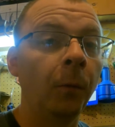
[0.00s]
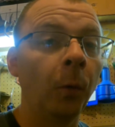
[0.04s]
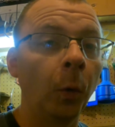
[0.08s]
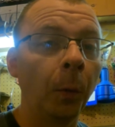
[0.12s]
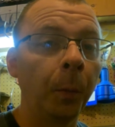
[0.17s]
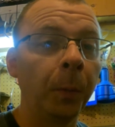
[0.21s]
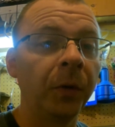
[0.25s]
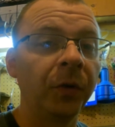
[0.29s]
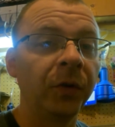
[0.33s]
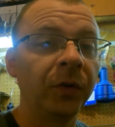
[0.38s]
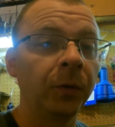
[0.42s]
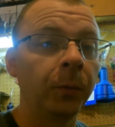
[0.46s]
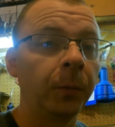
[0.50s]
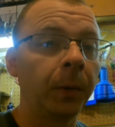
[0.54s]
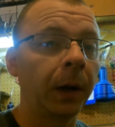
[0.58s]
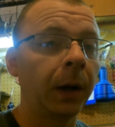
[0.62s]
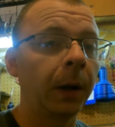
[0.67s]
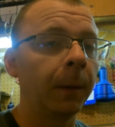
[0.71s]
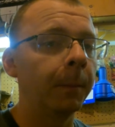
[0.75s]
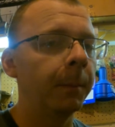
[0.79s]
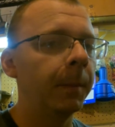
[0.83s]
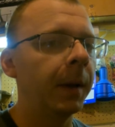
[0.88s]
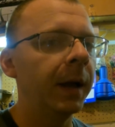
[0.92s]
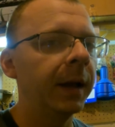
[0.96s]
4-piston
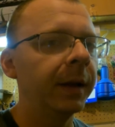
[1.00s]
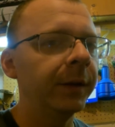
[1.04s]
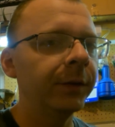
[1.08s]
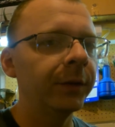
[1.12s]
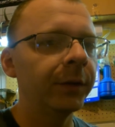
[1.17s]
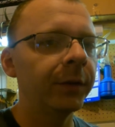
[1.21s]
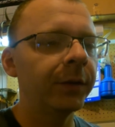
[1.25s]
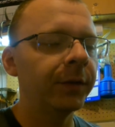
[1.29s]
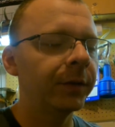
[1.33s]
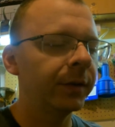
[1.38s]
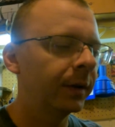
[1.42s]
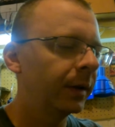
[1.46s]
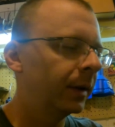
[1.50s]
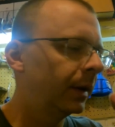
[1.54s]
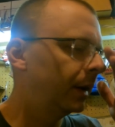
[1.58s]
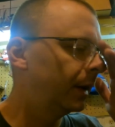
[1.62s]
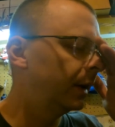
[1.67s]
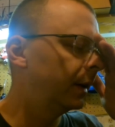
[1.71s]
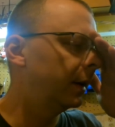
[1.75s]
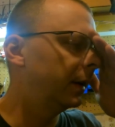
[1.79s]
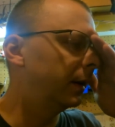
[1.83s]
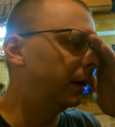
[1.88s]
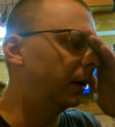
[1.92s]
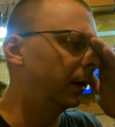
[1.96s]
recommends,
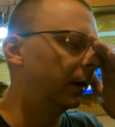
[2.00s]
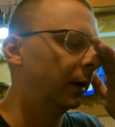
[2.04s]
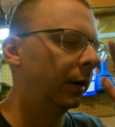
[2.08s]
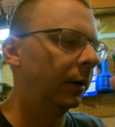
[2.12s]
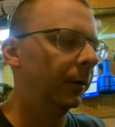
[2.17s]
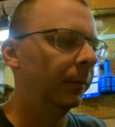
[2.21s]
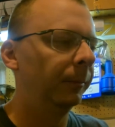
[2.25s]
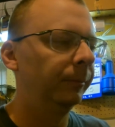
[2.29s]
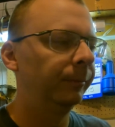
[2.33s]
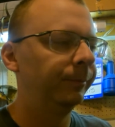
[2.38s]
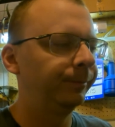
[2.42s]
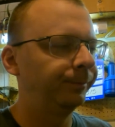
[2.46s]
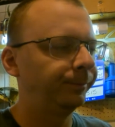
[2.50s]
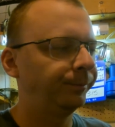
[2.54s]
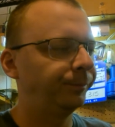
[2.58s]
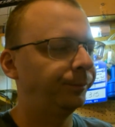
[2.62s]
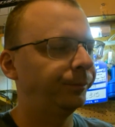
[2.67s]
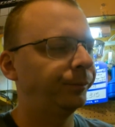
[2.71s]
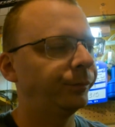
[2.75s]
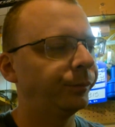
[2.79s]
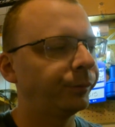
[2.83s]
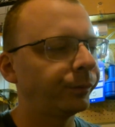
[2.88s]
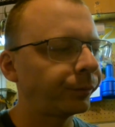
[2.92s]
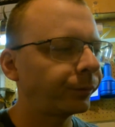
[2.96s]
I
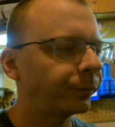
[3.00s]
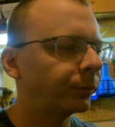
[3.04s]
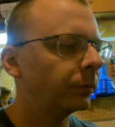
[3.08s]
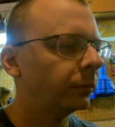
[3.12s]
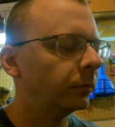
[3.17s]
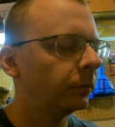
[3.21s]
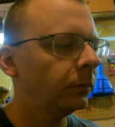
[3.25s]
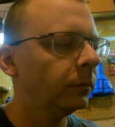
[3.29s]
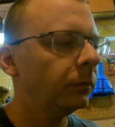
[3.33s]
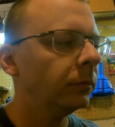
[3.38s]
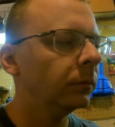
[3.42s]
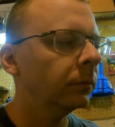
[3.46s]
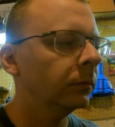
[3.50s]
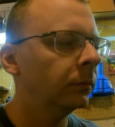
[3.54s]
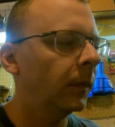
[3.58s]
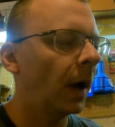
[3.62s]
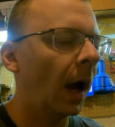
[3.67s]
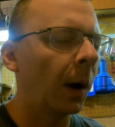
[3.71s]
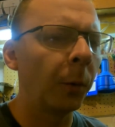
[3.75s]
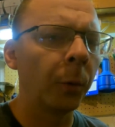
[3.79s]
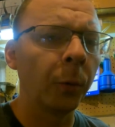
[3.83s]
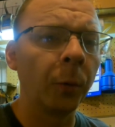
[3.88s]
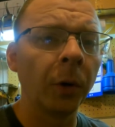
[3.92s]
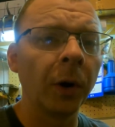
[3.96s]

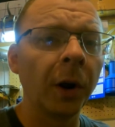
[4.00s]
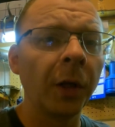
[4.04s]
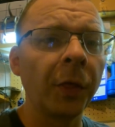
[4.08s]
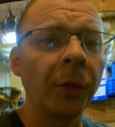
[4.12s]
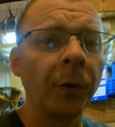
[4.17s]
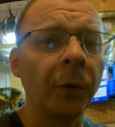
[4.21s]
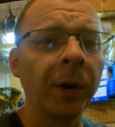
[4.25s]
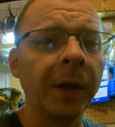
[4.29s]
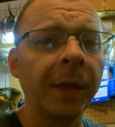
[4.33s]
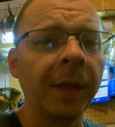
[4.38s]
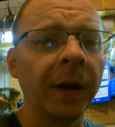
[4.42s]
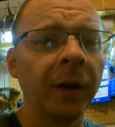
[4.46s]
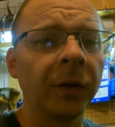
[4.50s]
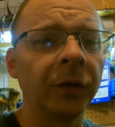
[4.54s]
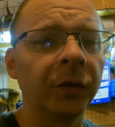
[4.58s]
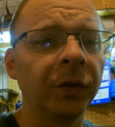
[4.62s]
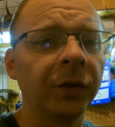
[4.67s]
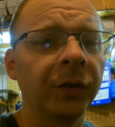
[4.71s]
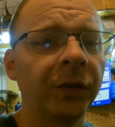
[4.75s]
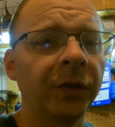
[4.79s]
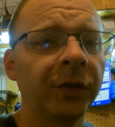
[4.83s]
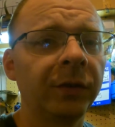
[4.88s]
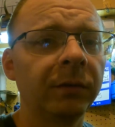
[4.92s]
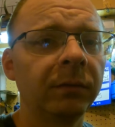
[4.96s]
would run a 30
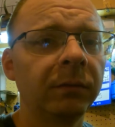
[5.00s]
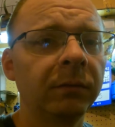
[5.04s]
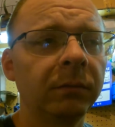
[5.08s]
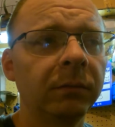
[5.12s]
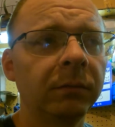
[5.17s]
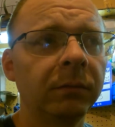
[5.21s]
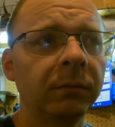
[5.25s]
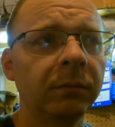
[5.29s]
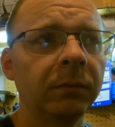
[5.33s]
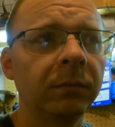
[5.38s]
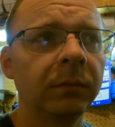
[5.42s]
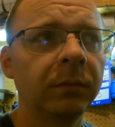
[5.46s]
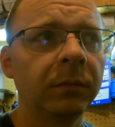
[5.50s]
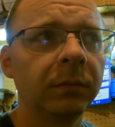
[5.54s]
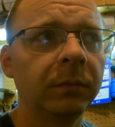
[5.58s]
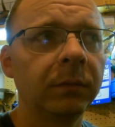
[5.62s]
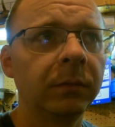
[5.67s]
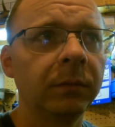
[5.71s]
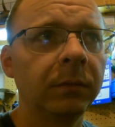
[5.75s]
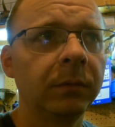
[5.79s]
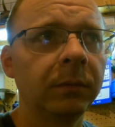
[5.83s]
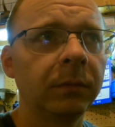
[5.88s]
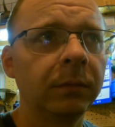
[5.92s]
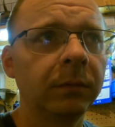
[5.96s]
thousandths
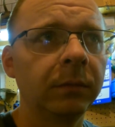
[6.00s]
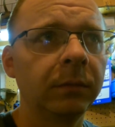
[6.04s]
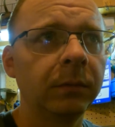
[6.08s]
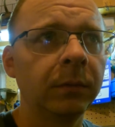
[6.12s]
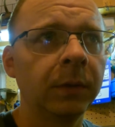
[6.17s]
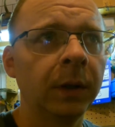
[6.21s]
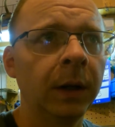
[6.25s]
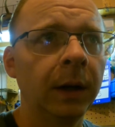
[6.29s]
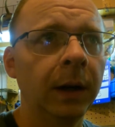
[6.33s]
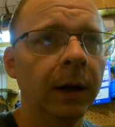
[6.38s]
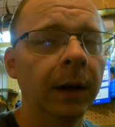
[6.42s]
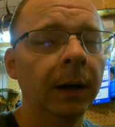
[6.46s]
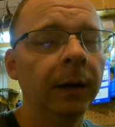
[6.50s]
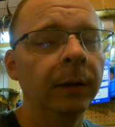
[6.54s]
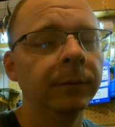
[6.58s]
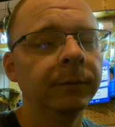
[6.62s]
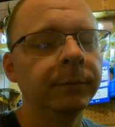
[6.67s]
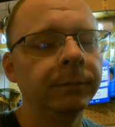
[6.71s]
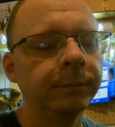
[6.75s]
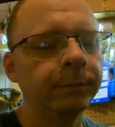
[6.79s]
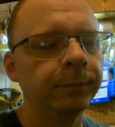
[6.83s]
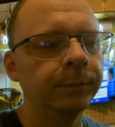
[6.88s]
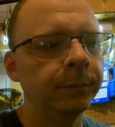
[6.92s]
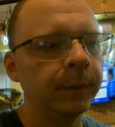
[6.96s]

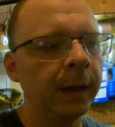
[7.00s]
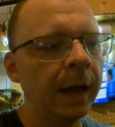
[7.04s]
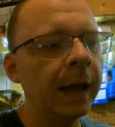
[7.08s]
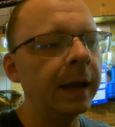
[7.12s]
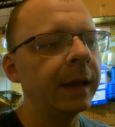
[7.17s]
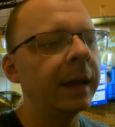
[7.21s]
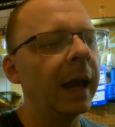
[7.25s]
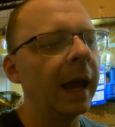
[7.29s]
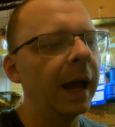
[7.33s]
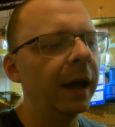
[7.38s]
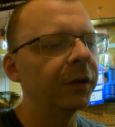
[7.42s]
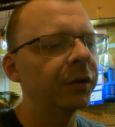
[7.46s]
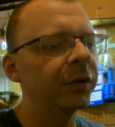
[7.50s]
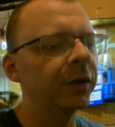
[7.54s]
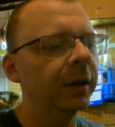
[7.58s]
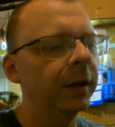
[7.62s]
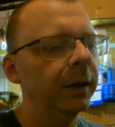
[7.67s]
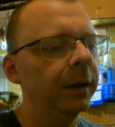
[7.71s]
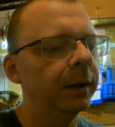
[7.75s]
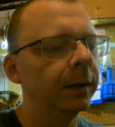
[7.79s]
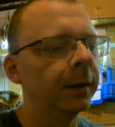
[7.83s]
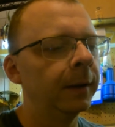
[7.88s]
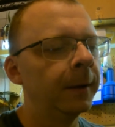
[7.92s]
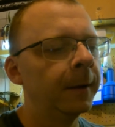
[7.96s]
head
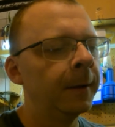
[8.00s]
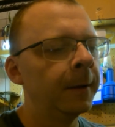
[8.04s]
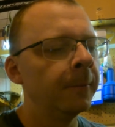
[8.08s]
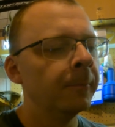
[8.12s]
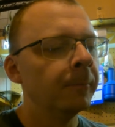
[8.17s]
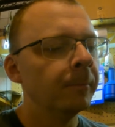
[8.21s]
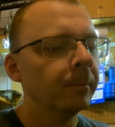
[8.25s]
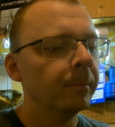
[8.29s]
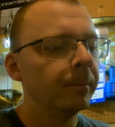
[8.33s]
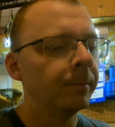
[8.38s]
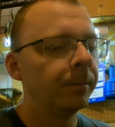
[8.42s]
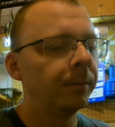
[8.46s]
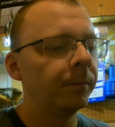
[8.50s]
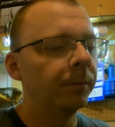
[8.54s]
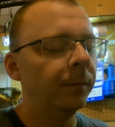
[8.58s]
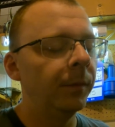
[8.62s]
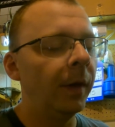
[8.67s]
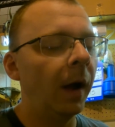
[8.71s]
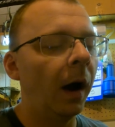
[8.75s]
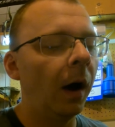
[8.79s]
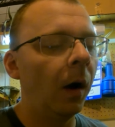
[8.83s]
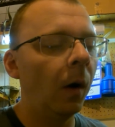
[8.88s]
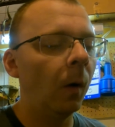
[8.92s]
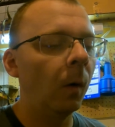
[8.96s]
gasket.
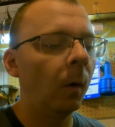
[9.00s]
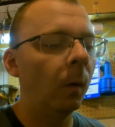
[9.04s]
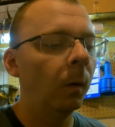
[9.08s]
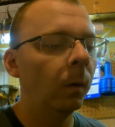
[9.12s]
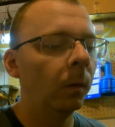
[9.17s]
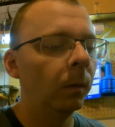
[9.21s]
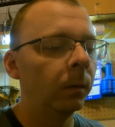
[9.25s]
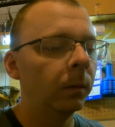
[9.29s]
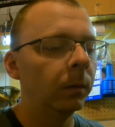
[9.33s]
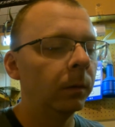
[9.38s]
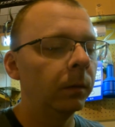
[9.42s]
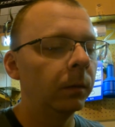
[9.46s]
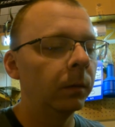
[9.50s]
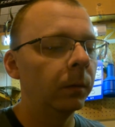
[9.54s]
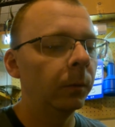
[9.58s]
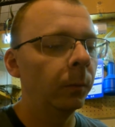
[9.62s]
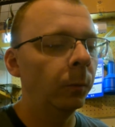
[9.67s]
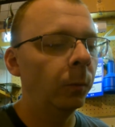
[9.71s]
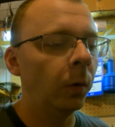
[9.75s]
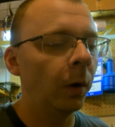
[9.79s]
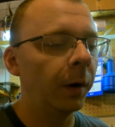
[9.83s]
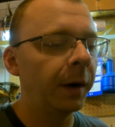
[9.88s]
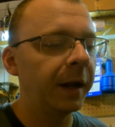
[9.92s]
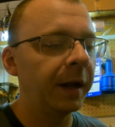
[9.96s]
Now,
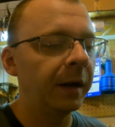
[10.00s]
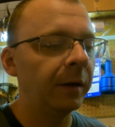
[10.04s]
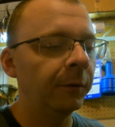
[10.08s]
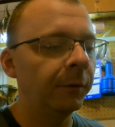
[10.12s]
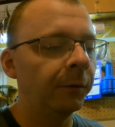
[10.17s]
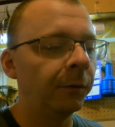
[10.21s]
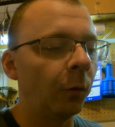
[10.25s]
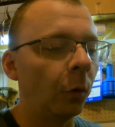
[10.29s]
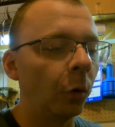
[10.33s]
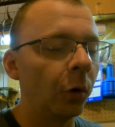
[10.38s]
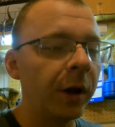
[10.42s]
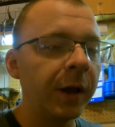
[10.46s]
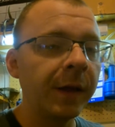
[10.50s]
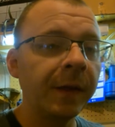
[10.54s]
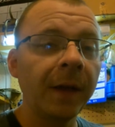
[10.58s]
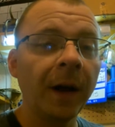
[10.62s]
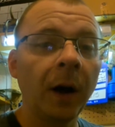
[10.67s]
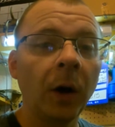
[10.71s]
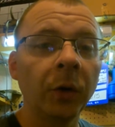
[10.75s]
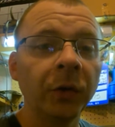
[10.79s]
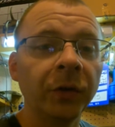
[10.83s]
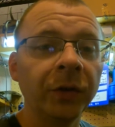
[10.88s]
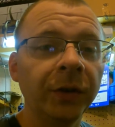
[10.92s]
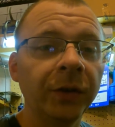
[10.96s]
running a 40
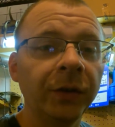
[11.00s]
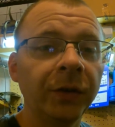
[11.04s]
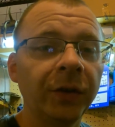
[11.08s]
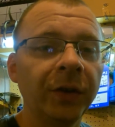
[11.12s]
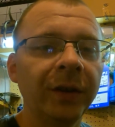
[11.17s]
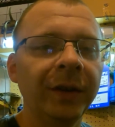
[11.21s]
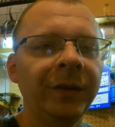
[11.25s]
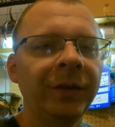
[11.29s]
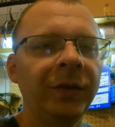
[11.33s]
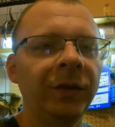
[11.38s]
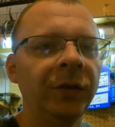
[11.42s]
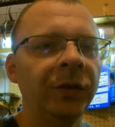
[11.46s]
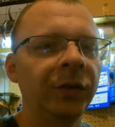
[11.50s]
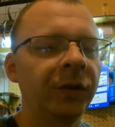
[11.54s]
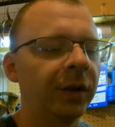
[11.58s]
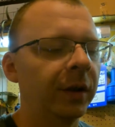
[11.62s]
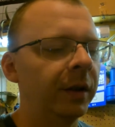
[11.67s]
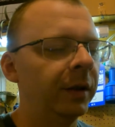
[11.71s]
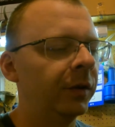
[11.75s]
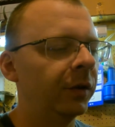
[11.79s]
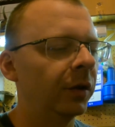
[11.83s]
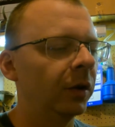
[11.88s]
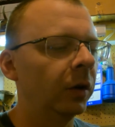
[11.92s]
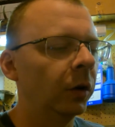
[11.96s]
thousandths,
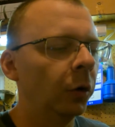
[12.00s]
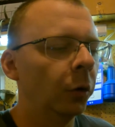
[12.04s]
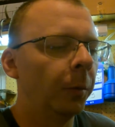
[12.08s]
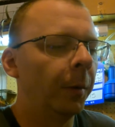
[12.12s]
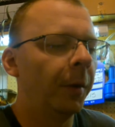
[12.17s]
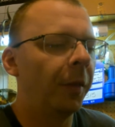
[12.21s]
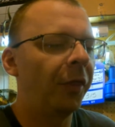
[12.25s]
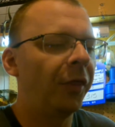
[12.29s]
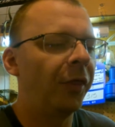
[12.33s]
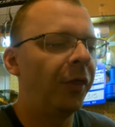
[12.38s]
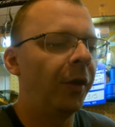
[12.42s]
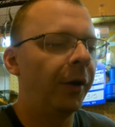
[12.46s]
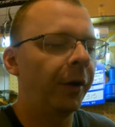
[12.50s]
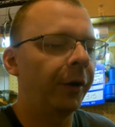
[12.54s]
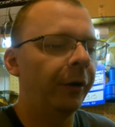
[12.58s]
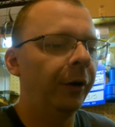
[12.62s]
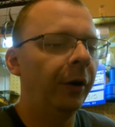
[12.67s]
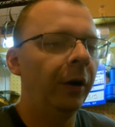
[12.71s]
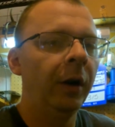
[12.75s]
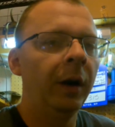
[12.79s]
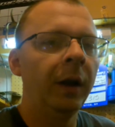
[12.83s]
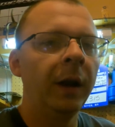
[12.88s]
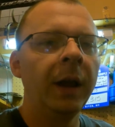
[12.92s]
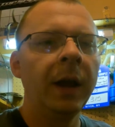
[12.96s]
it's a little bit
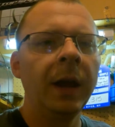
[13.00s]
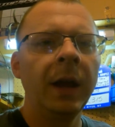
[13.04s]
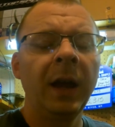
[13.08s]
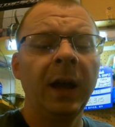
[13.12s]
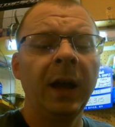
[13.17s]
thicker.